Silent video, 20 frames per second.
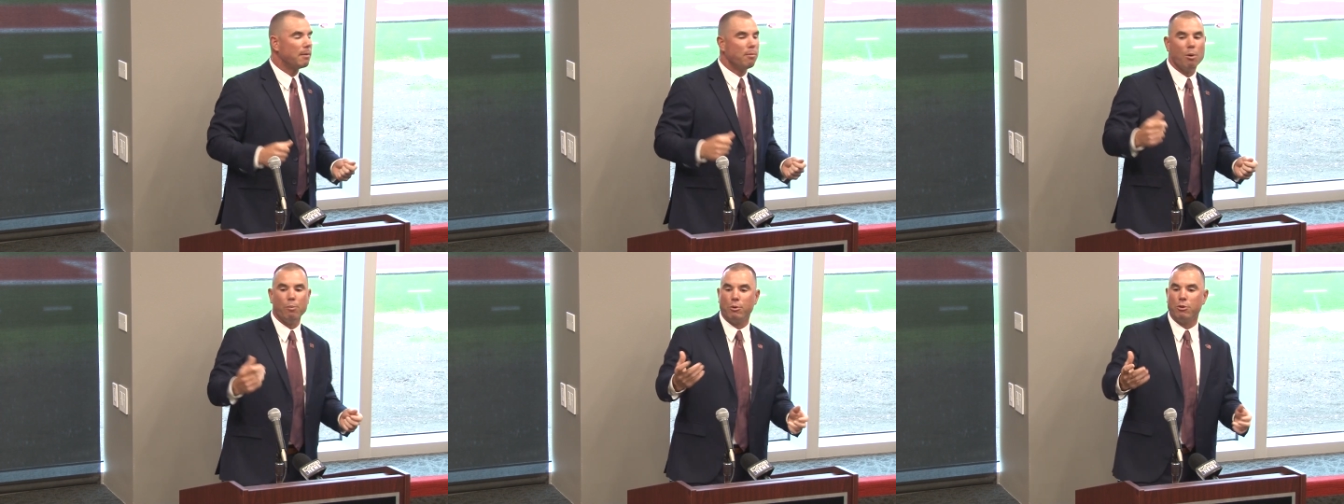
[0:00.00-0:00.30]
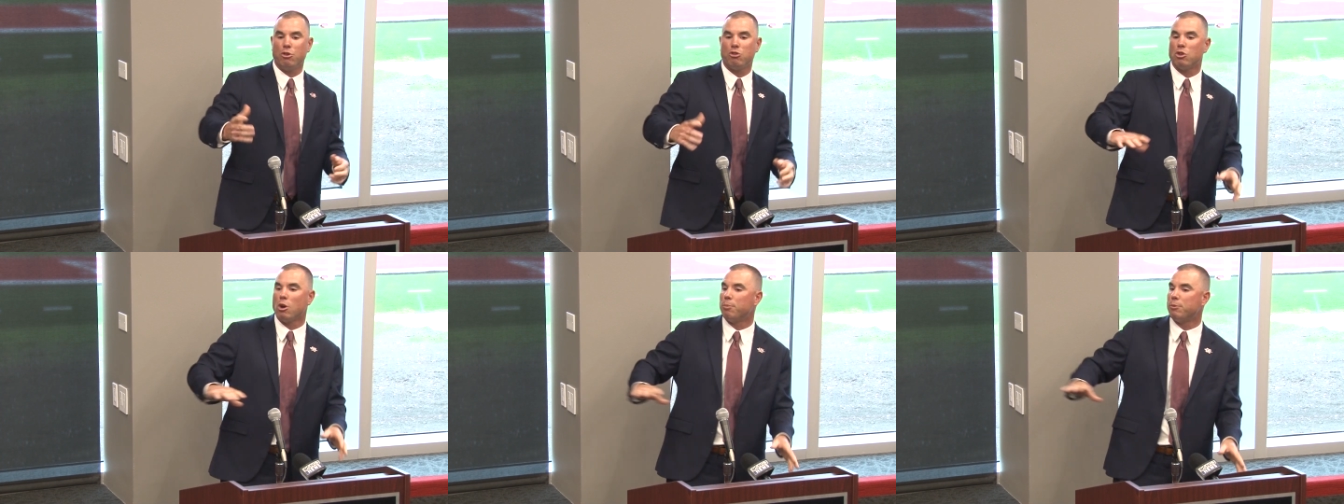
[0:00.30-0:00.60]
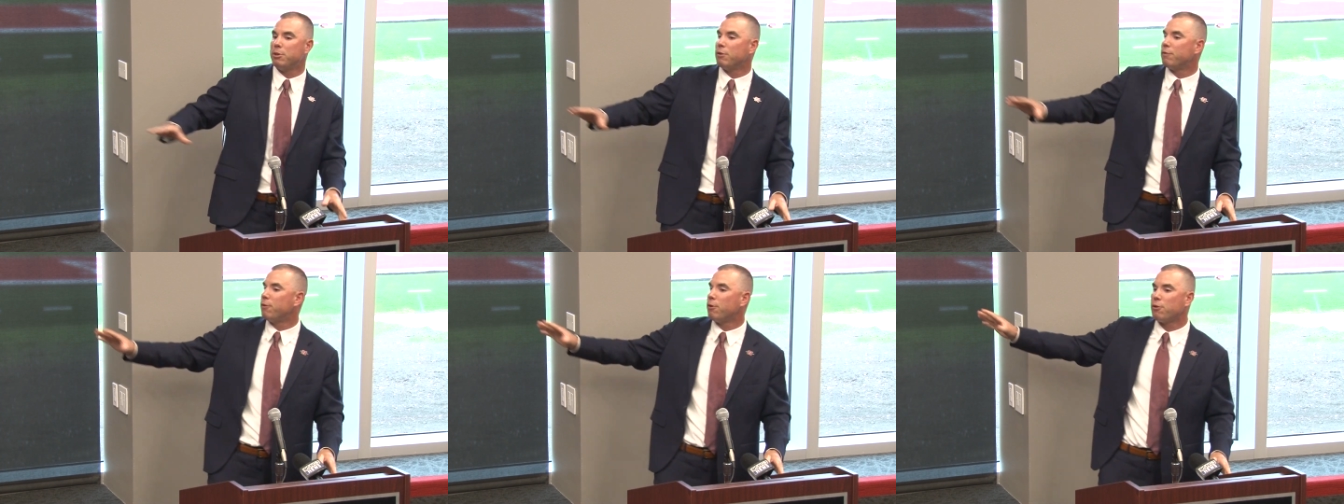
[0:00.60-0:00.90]
A moment when you show up
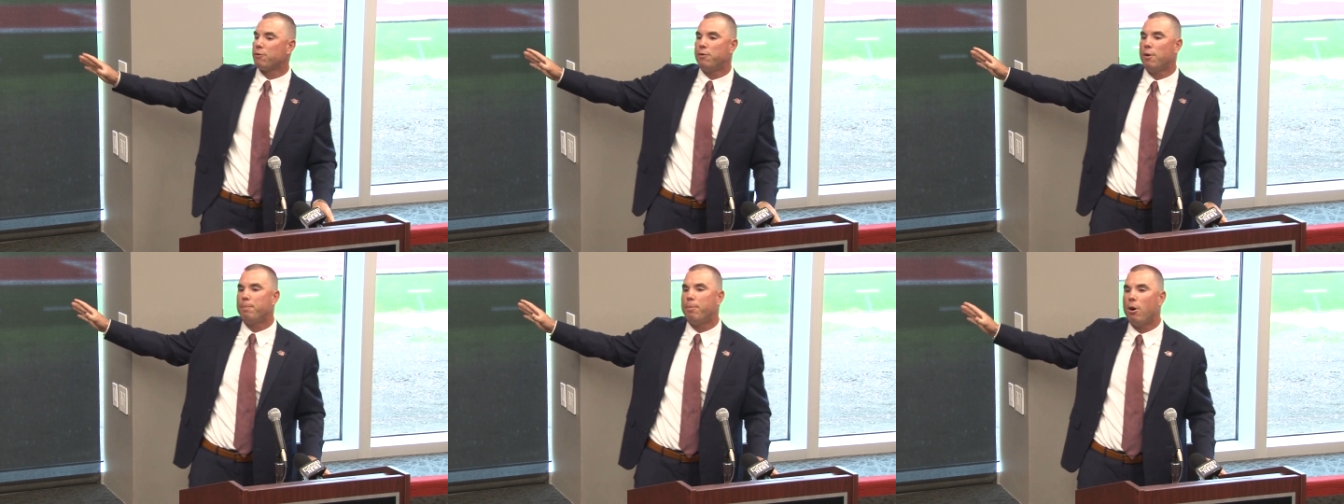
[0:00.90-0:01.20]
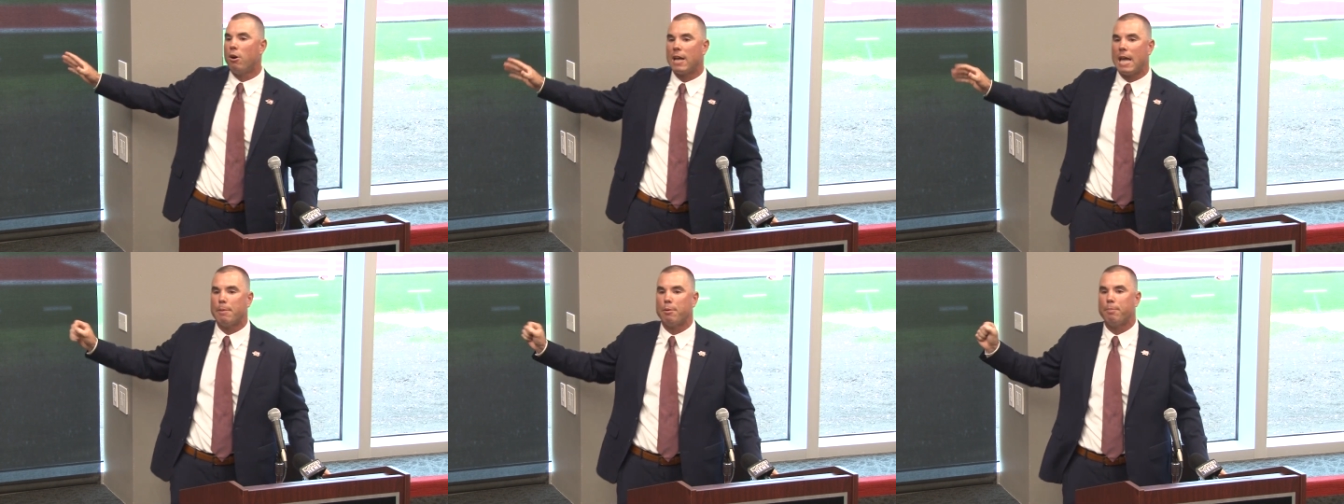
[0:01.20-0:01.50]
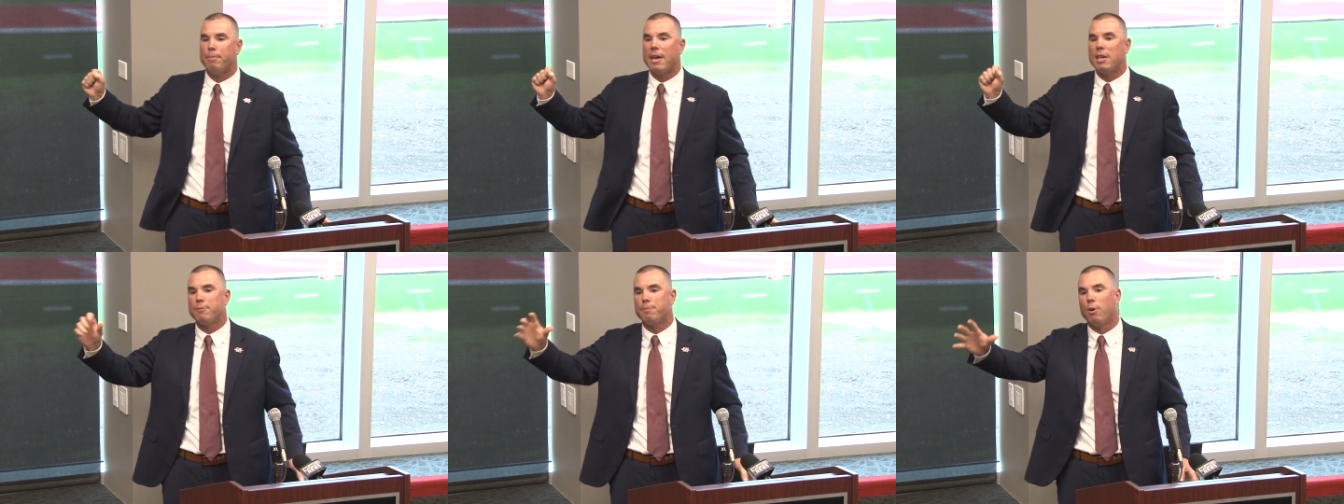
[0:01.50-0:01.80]
to your first football game or
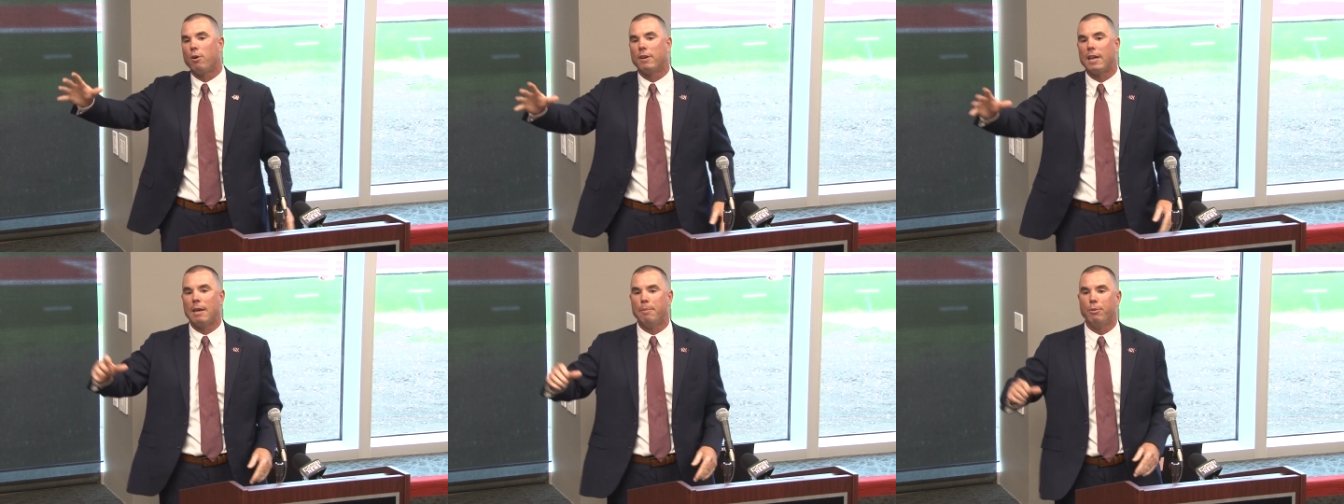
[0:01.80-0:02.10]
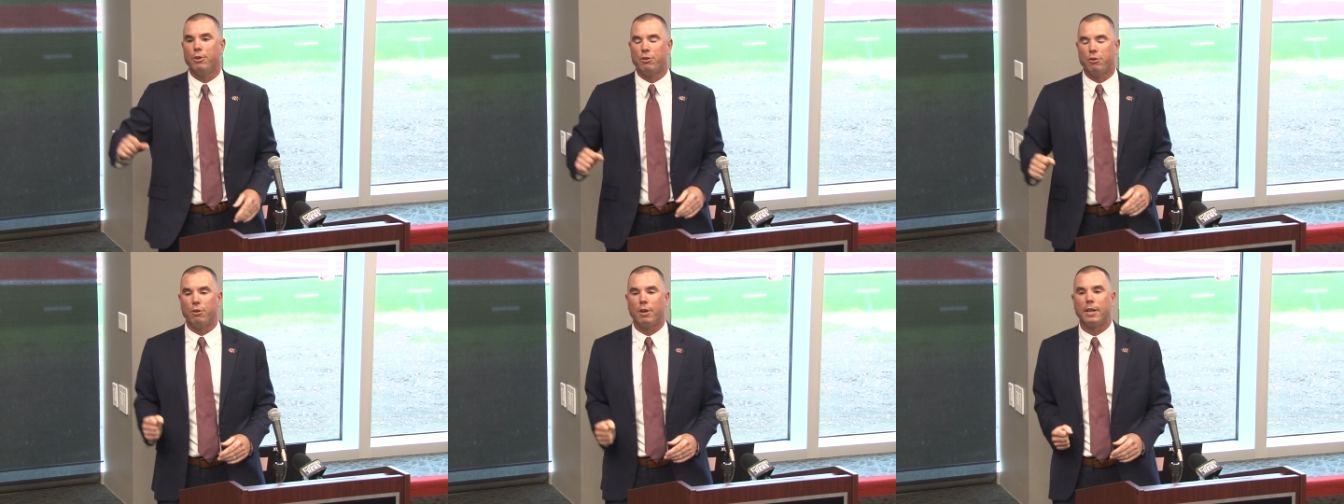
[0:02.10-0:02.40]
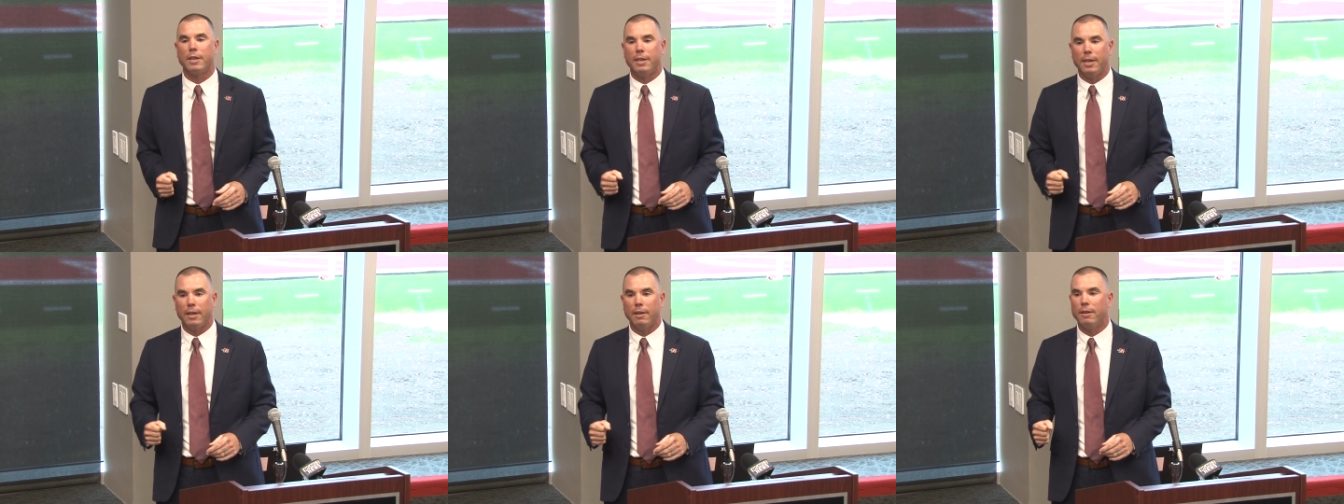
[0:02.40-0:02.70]
baseball game when you're a
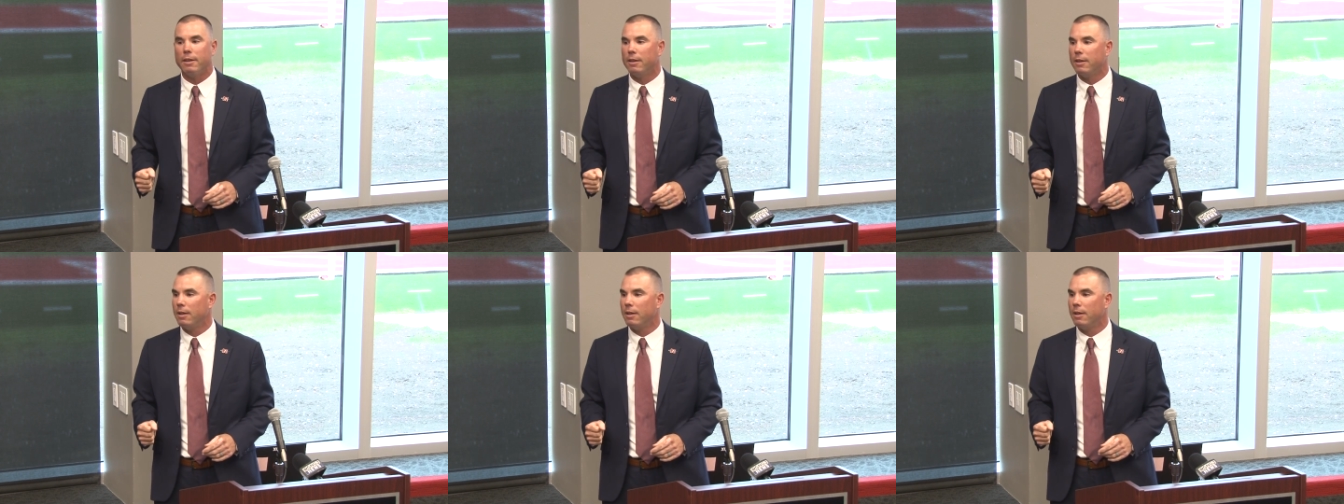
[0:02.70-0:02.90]
kid.